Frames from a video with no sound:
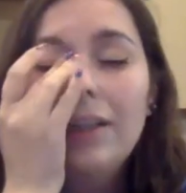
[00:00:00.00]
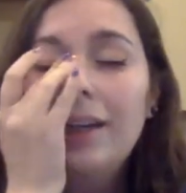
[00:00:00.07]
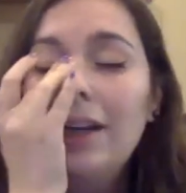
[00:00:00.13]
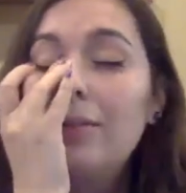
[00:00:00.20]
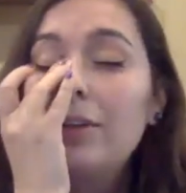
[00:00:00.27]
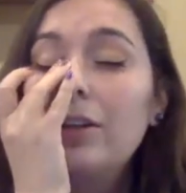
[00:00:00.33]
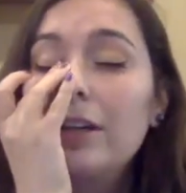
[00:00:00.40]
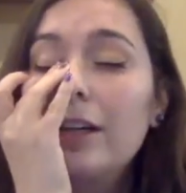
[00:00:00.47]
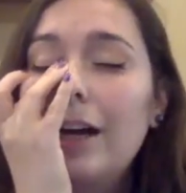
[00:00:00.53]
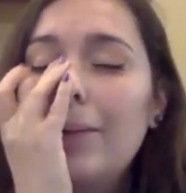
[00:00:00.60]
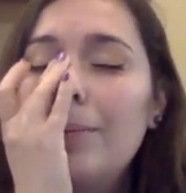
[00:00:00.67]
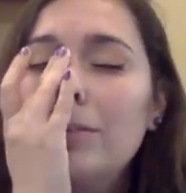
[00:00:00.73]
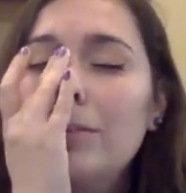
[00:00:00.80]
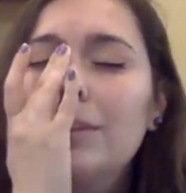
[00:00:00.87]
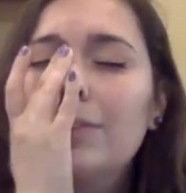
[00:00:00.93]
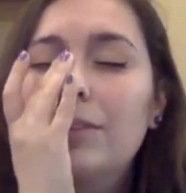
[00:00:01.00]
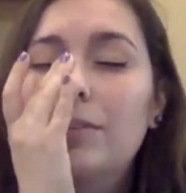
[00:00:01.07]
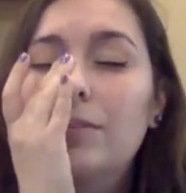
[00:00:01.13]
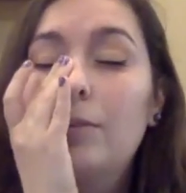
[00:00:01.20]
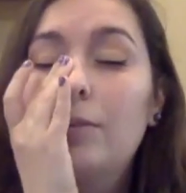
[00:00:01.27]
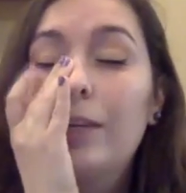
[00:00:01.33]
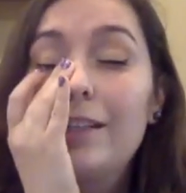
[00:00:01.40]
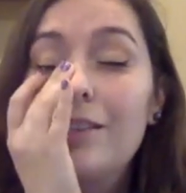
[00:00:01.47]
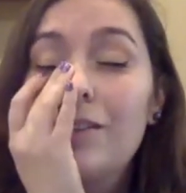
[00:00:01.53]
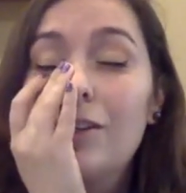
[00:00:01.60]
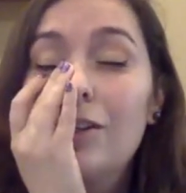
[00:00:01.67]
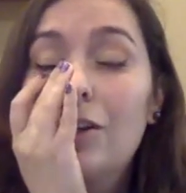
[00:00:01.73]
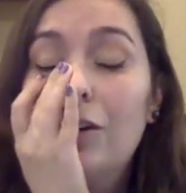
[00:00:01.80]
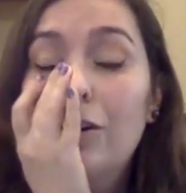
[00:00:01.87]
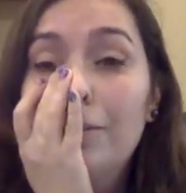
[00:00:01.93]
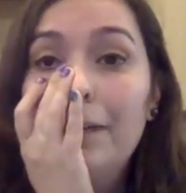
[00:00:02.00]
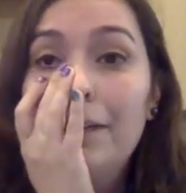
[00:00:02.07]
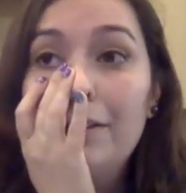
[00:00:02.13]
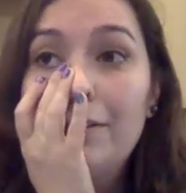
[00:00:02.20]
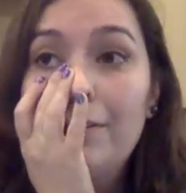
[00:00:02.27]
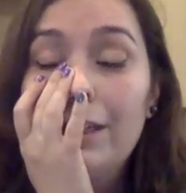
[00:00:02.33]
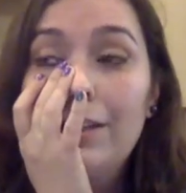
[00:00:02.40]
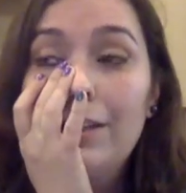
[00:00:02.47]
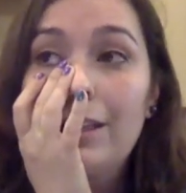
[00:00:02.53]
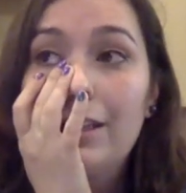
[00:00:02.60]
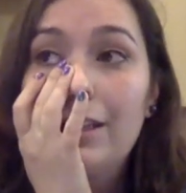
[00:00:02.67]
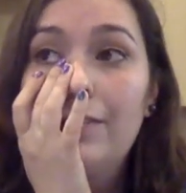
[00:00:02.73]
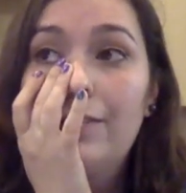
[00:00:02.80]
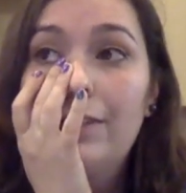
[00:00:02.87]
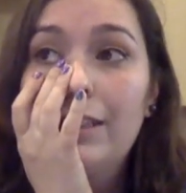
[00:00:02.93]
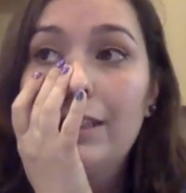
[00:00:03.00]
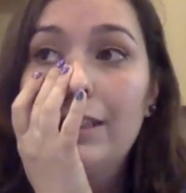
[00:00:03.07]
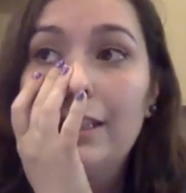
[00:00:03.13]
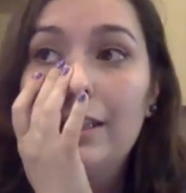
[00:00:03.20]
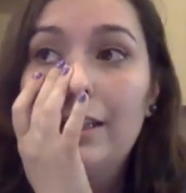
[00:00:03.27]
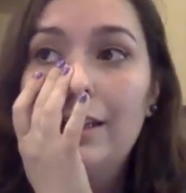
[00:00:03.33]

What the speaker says: And what are a couple different ways to go about the funny feeling?